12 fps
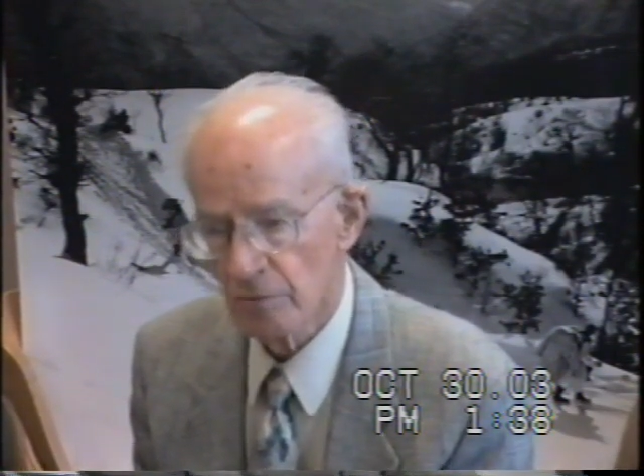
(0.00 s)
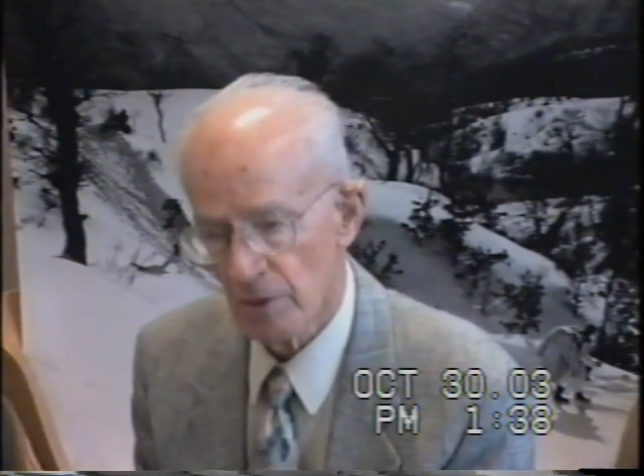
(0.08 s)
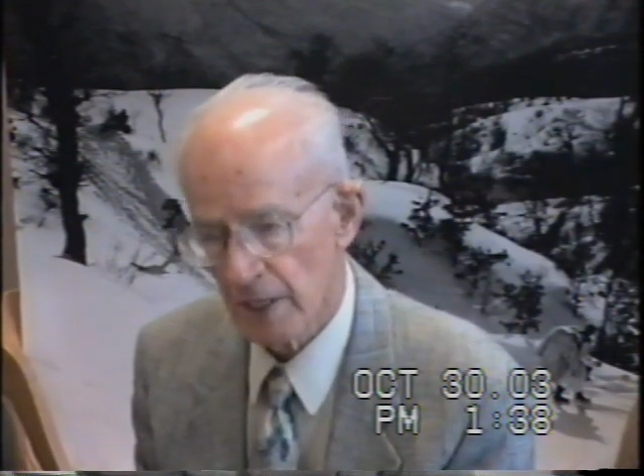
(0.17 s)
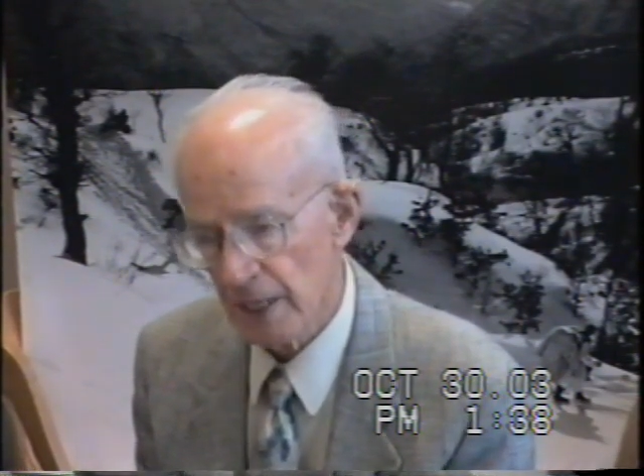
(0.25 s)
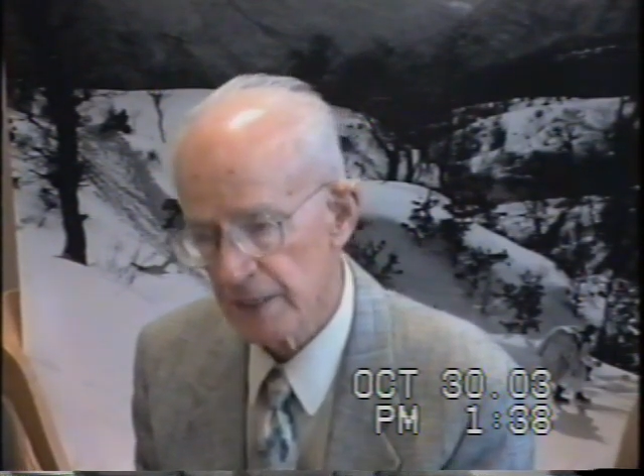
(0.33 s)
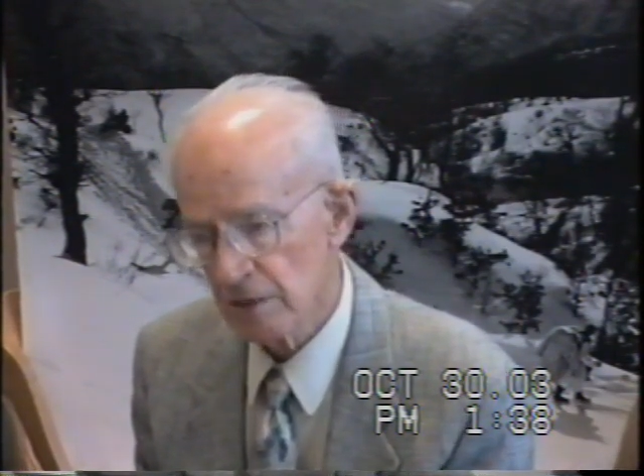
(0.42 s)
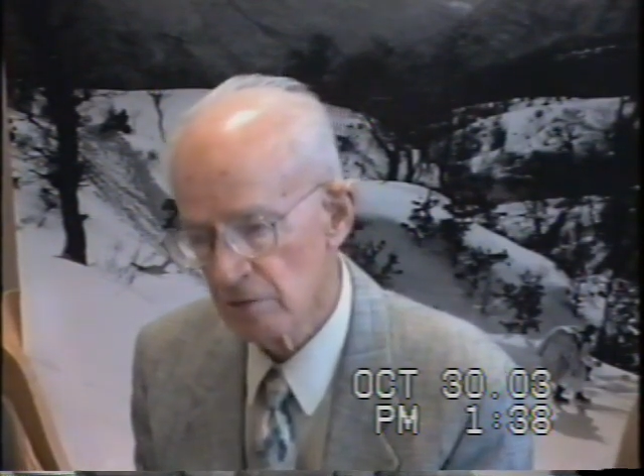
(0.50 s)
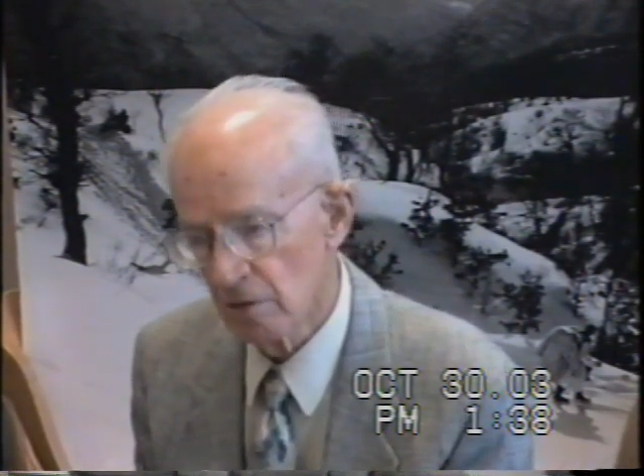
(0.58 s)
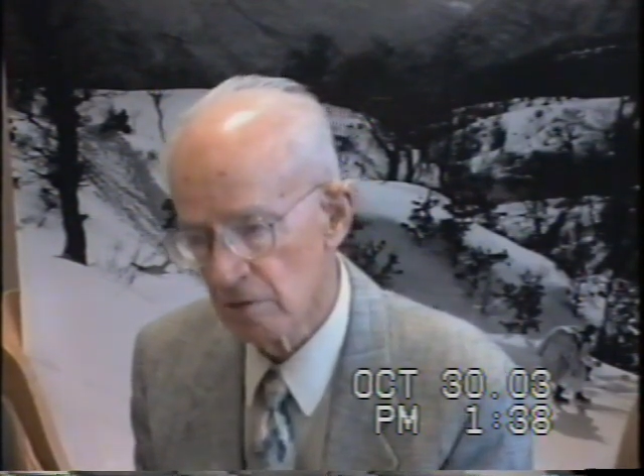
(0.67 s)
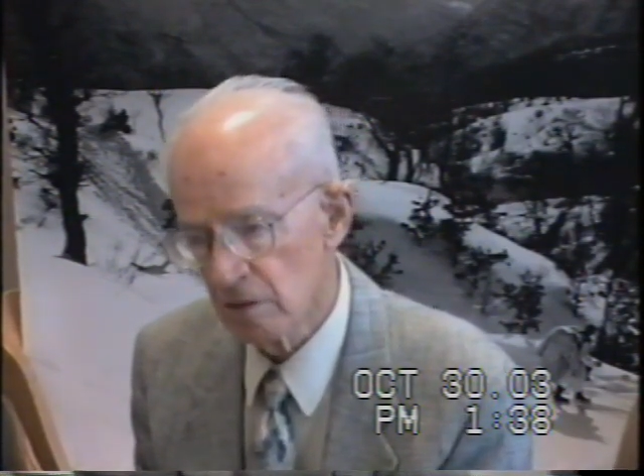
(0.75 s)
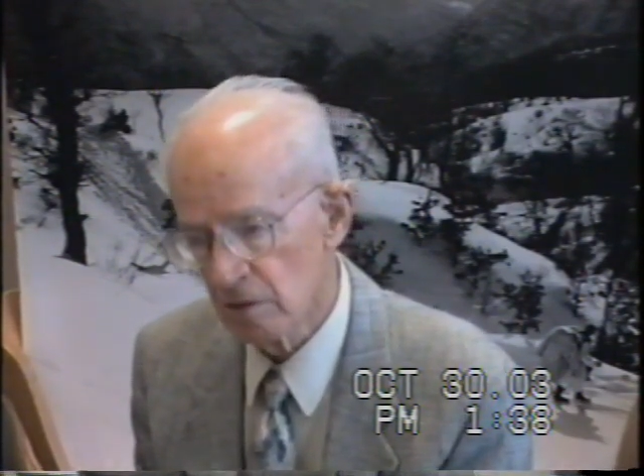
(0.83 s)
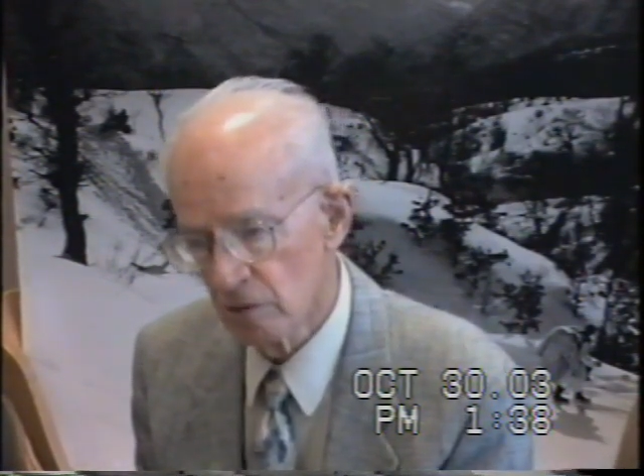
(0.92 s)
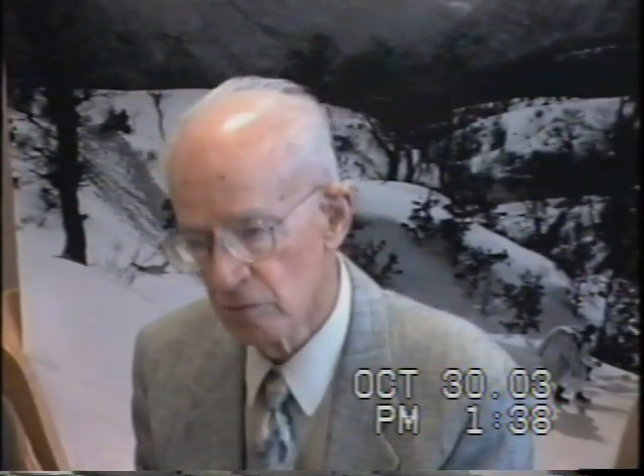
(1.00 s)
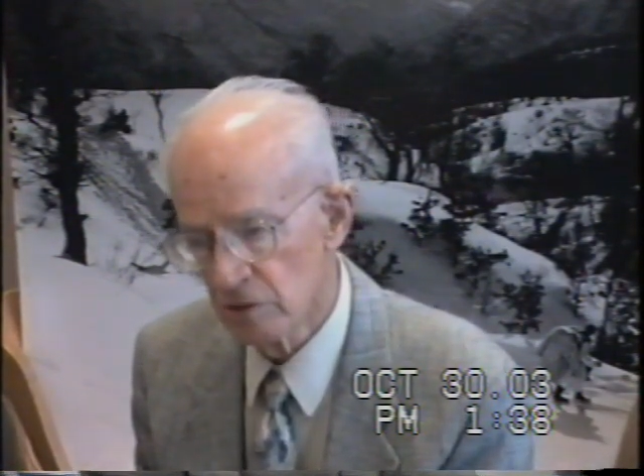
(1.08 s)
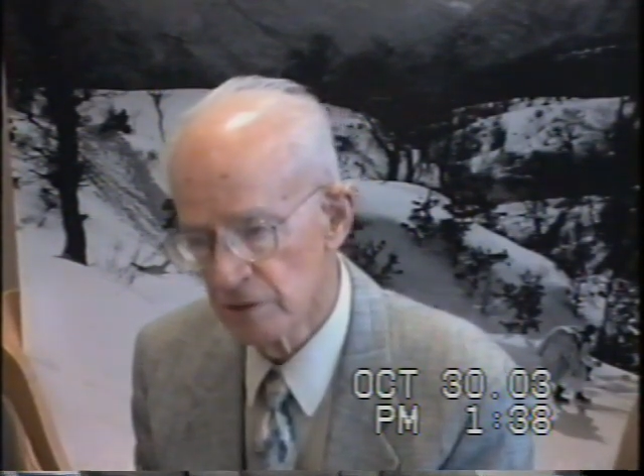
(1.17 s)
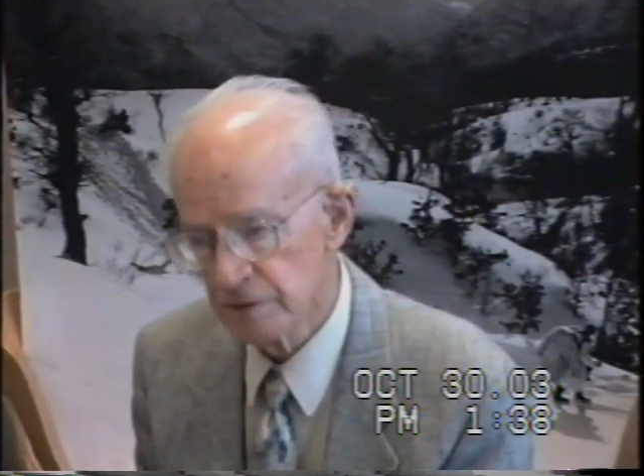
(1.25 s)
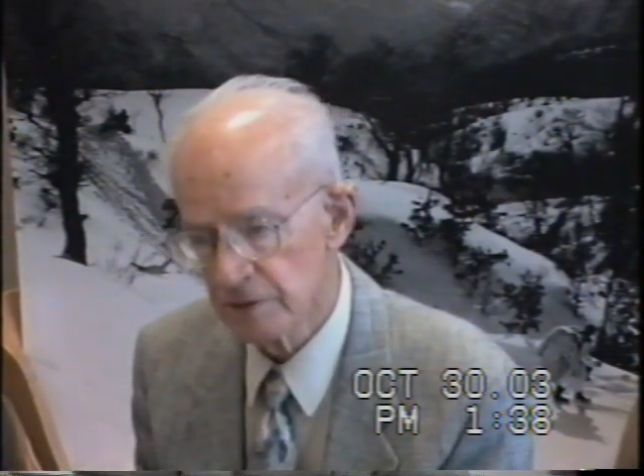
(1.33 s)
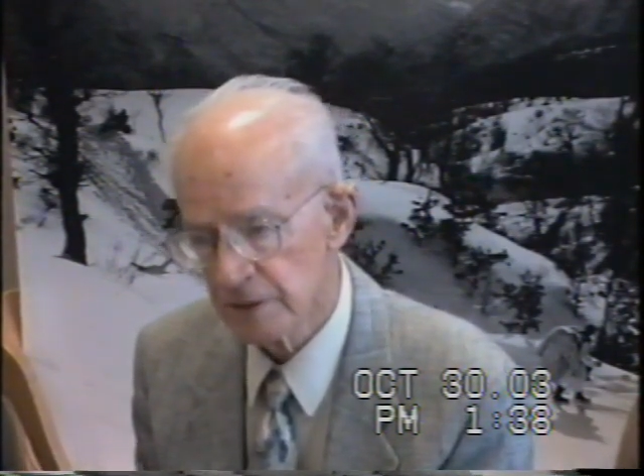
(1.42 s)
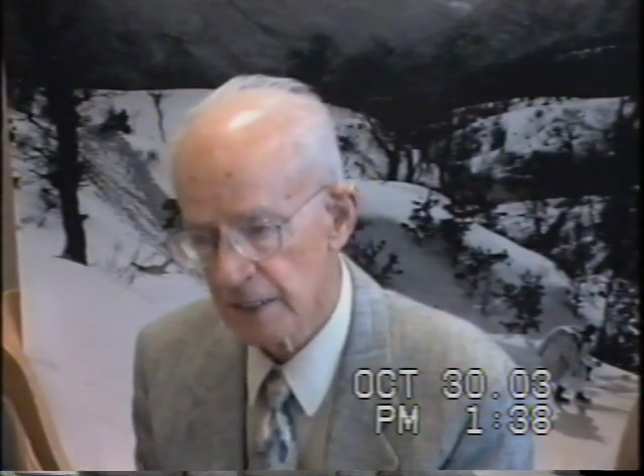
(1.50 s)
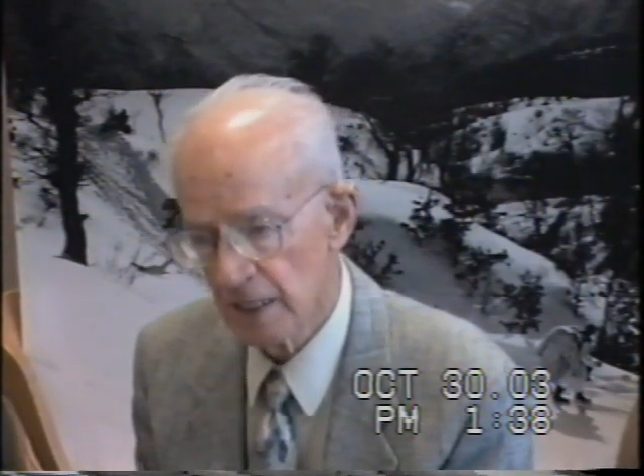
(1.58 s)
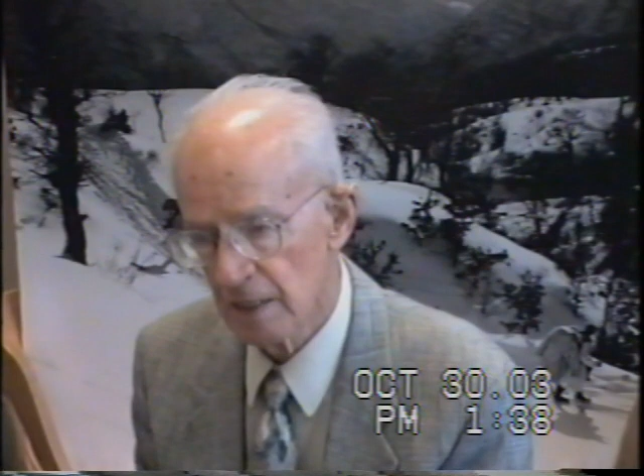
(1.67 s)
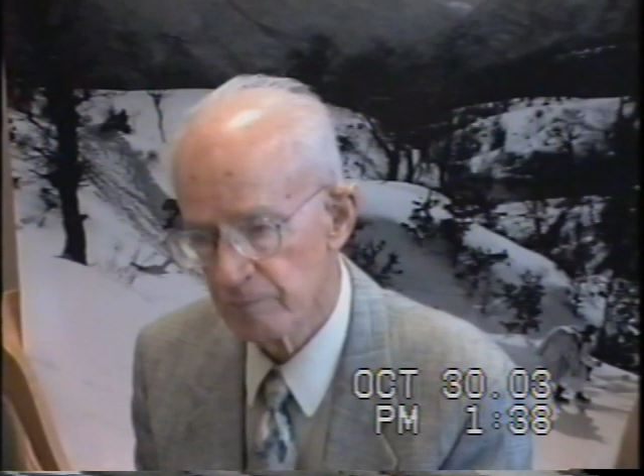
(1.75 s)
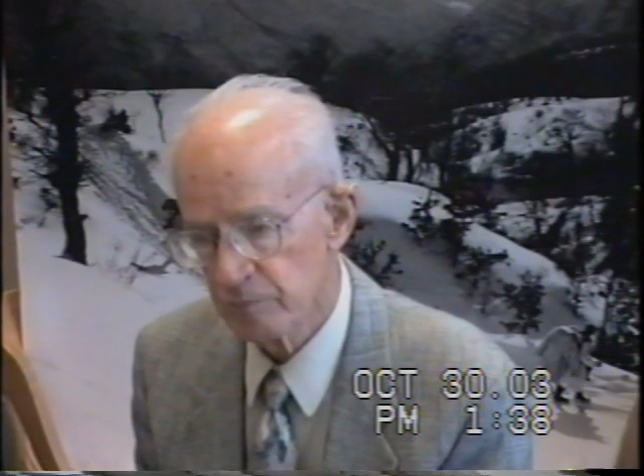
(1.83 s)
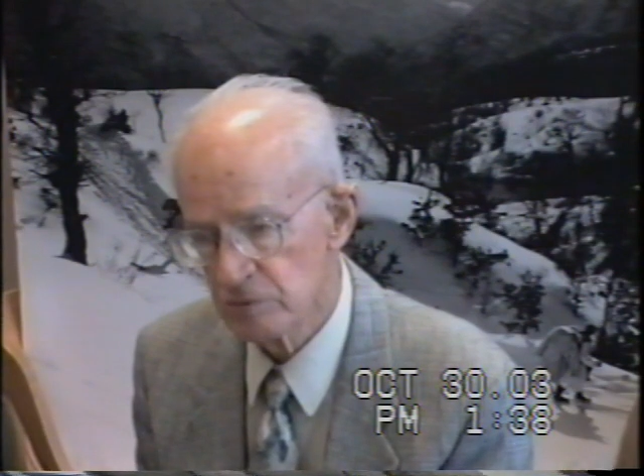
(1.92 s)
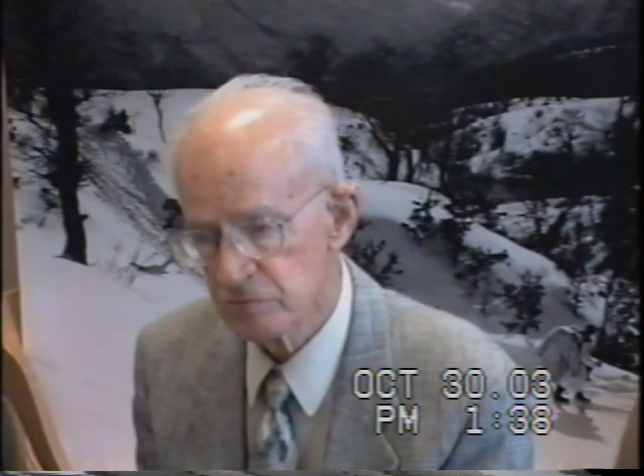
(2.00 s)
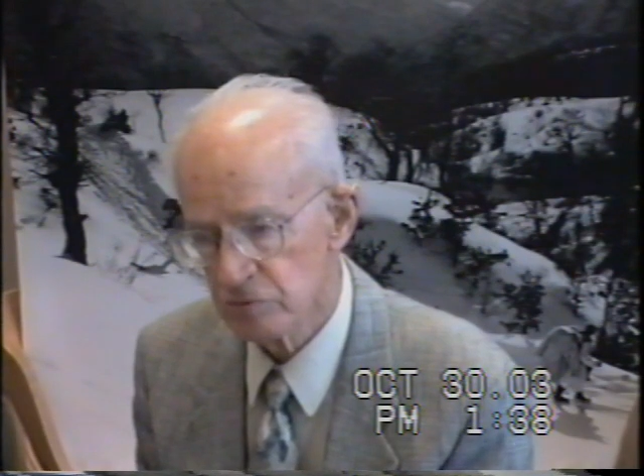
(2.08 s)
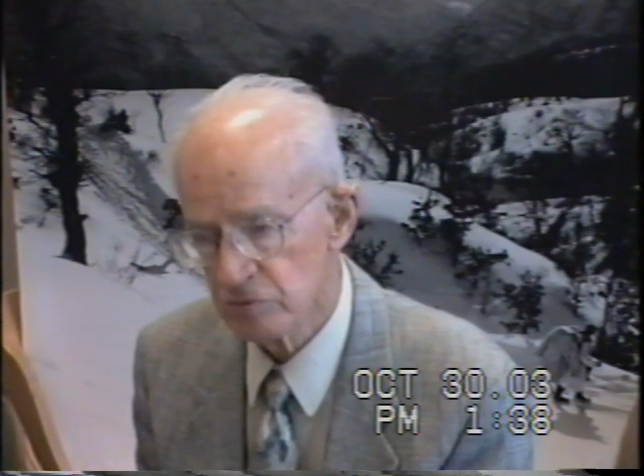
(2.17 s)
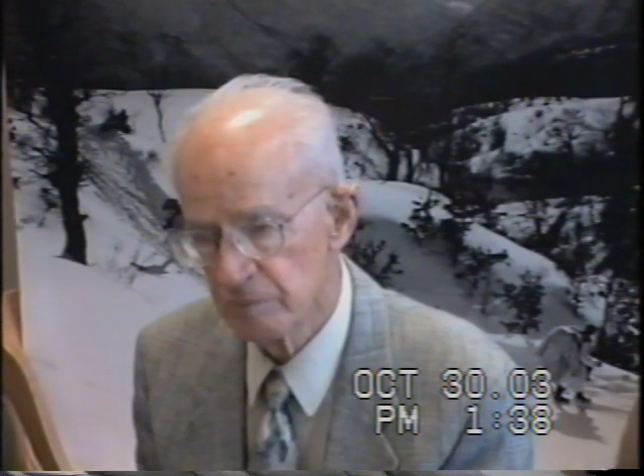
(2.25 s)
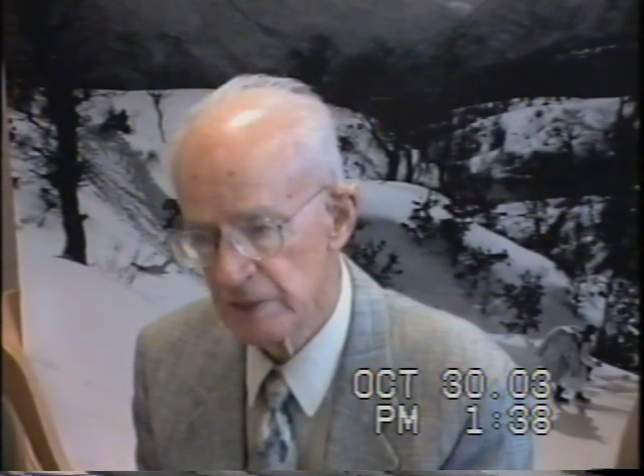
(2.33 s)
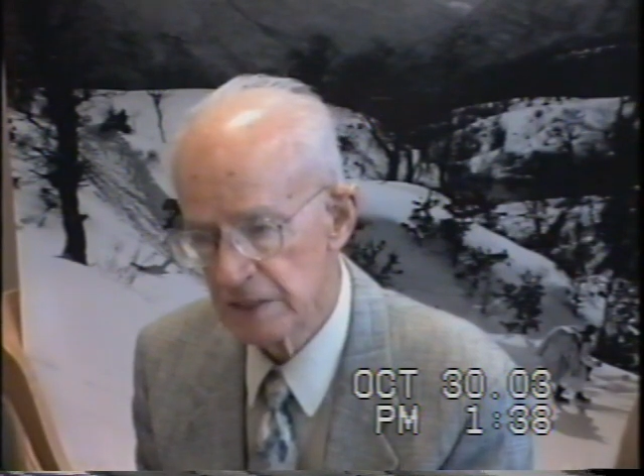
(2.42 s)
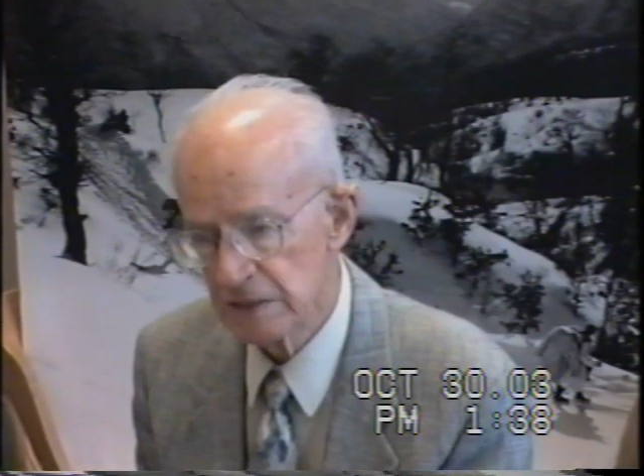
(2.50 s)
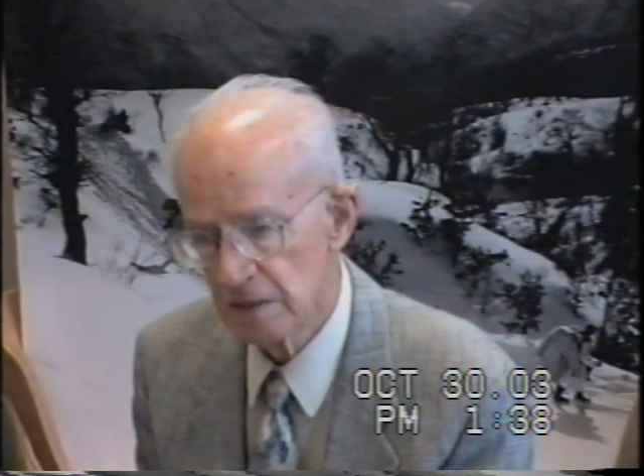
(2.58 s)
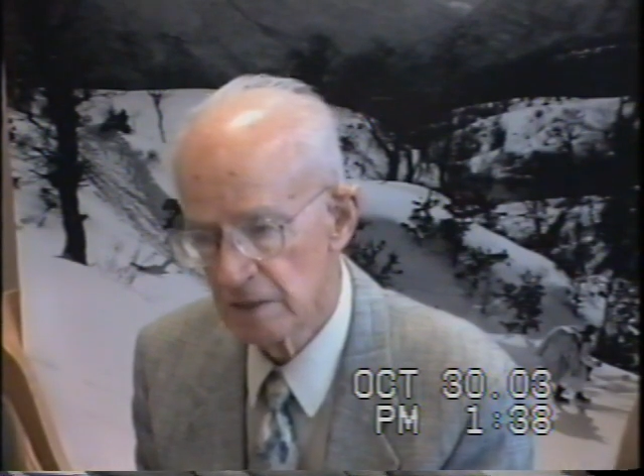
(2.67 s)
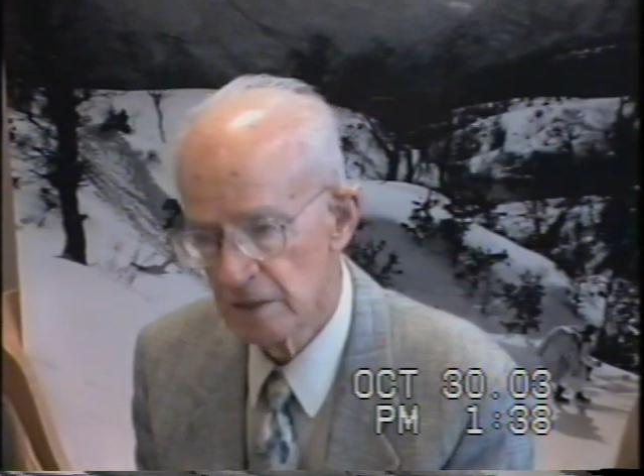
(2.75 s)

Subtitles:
what I call the lower end of camp, which would be